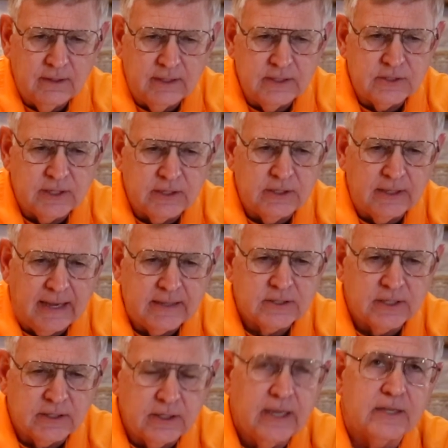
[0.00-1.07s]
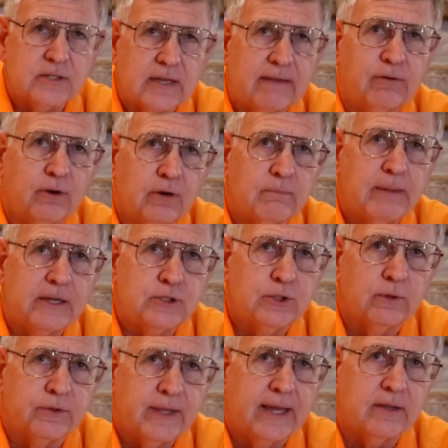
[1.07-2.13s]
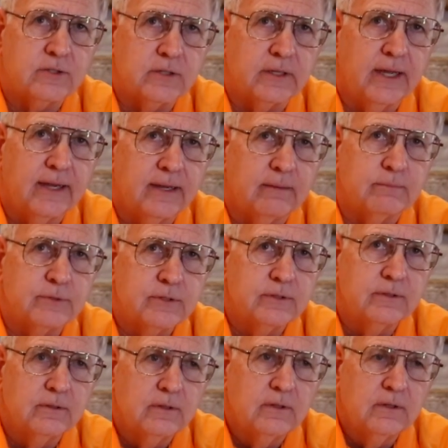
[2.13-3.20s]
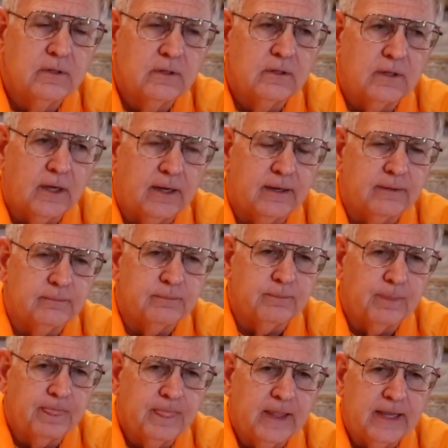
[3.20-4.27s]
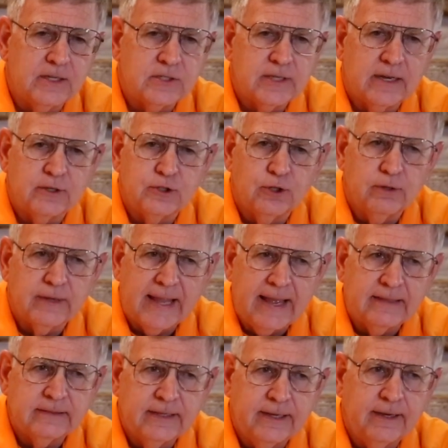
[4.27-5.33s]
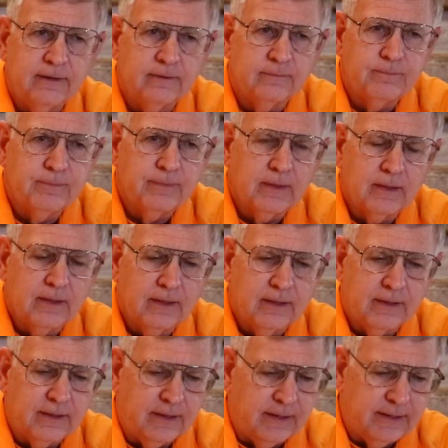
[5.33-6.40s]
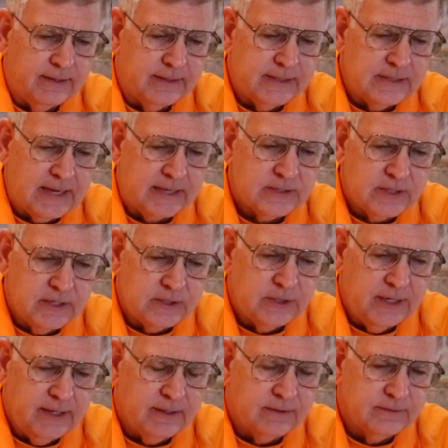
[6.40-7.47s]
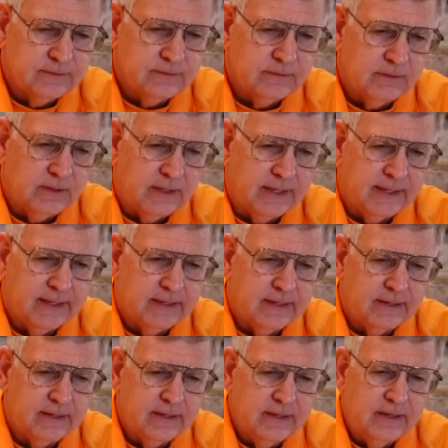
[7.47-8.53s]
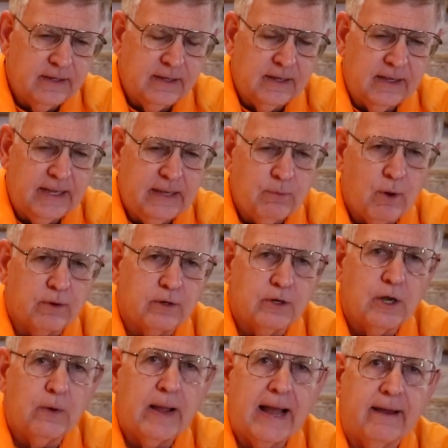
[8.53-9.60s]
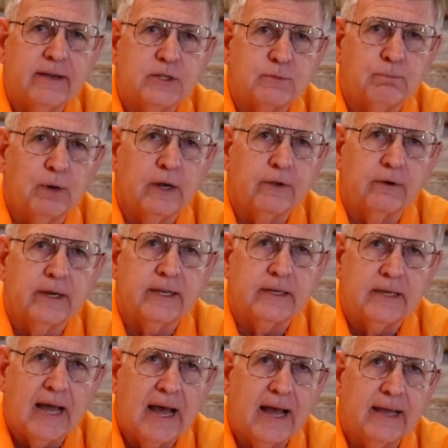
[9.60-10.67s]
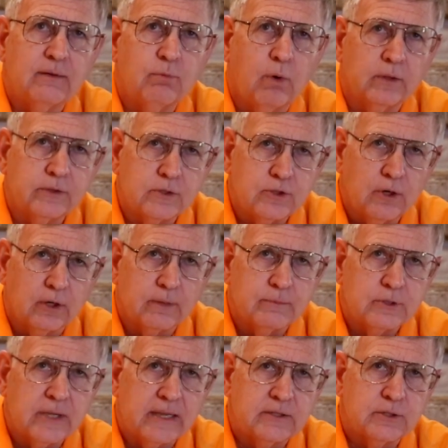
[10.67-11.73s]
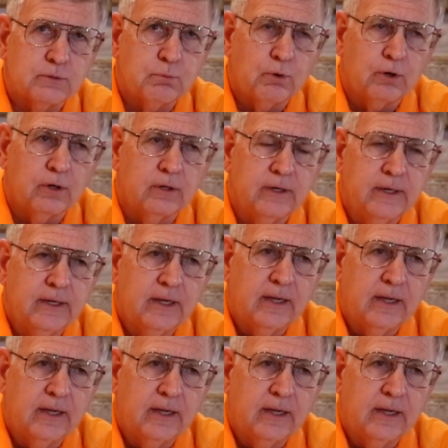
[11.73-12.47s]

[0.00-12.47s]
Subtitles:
And he said, yeah. I said, yes, I've heard about you 1,000 times. He said, is your dad there? I said, yeah. And he wanted to know how his brother had died, what the circumstances were,